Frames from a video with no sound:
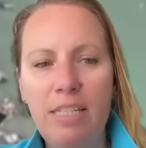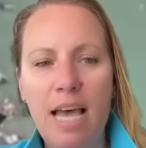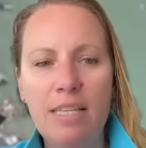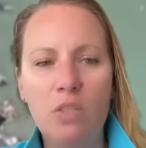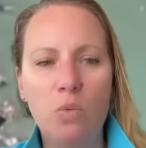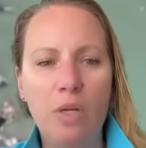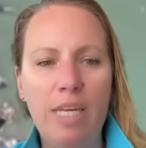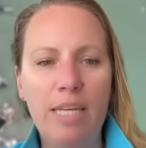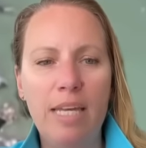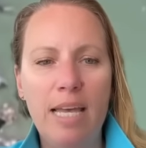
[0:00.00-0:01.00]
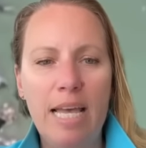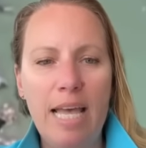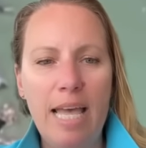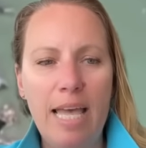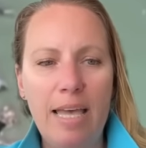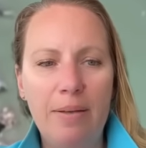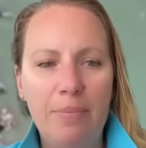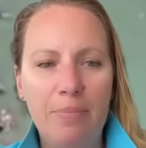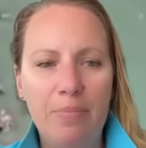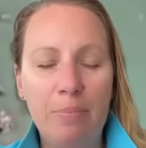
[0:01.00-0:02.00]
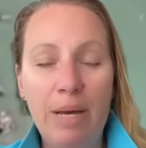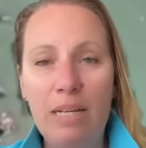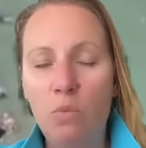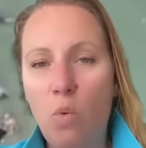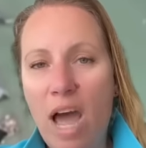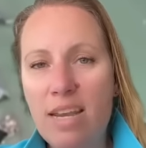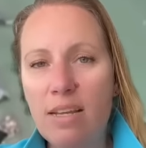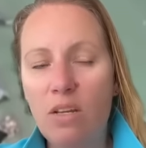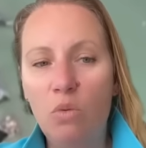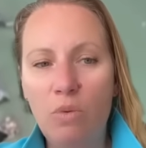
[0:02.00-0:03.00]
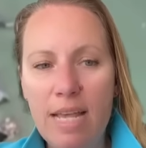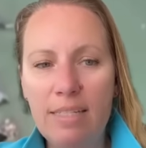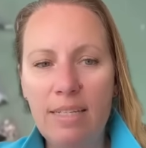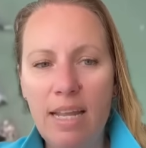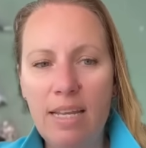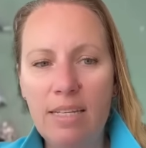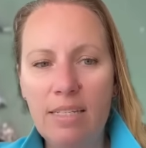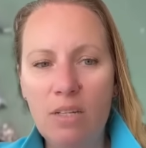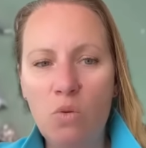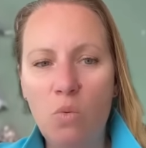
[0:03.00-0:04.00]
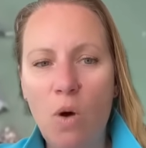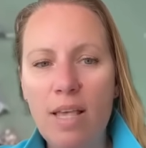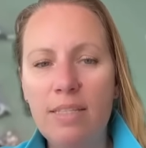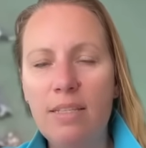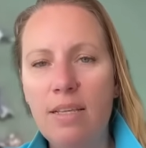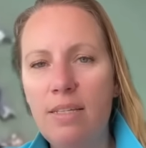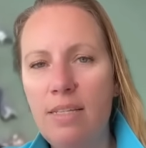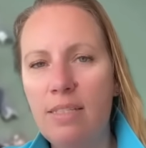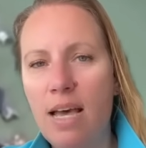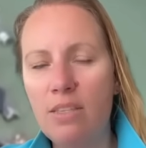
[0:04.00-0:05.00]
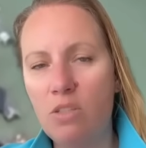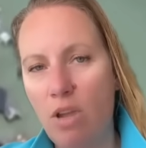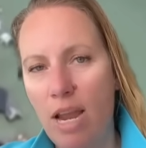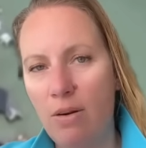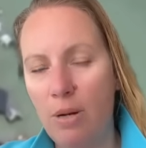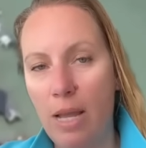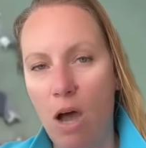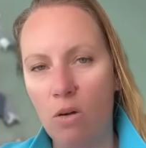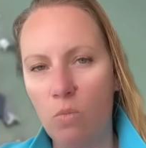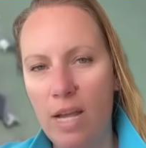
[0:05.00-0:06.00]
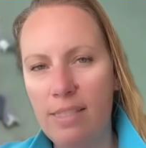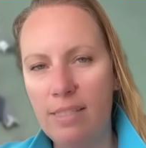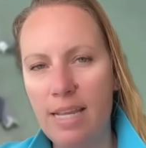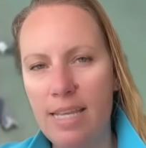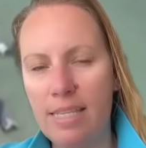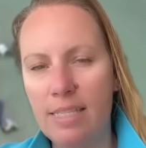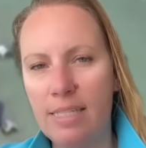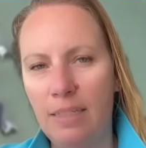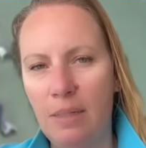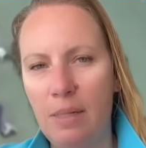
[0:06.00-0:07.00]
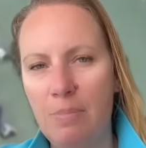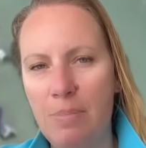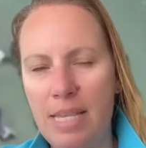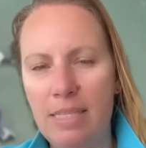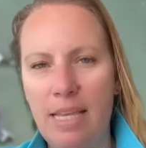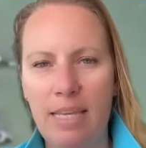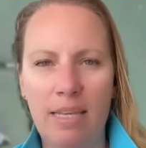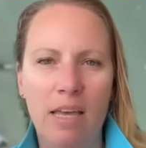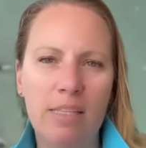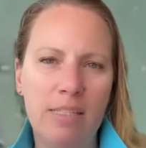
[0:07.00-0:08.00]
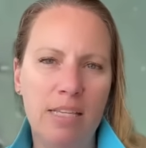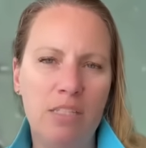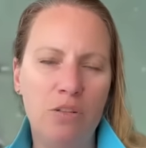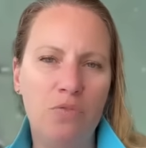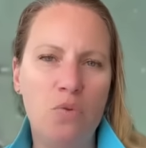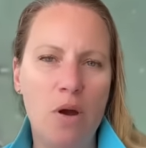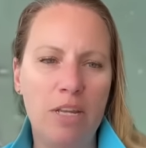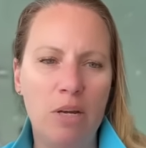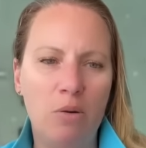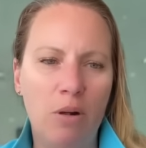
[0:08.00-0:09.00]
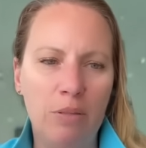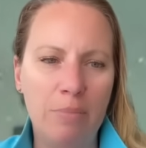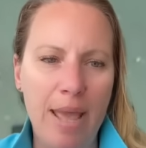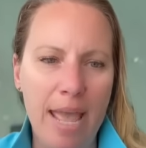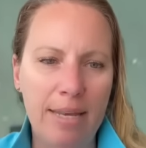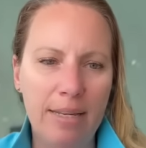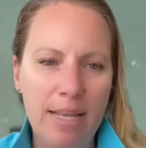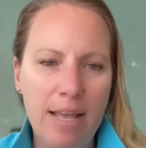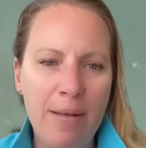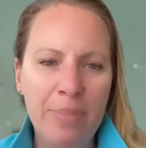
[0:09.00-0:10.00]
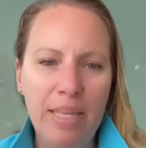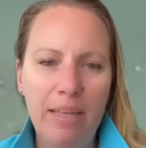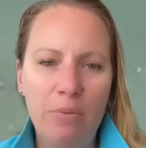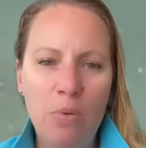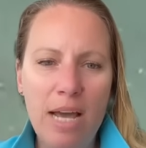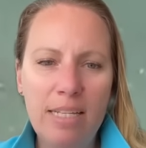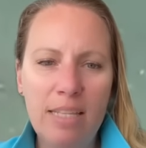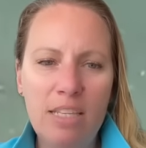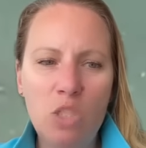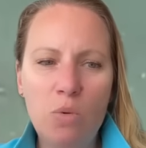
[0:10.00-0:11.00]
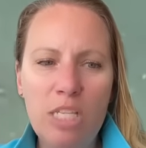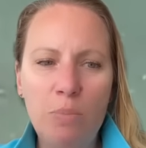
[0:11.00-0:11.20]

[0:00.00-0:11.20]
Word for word: last week but one resident who was in the disaster area on Wednesday is still missing, a 64-year-old man. What the Swiss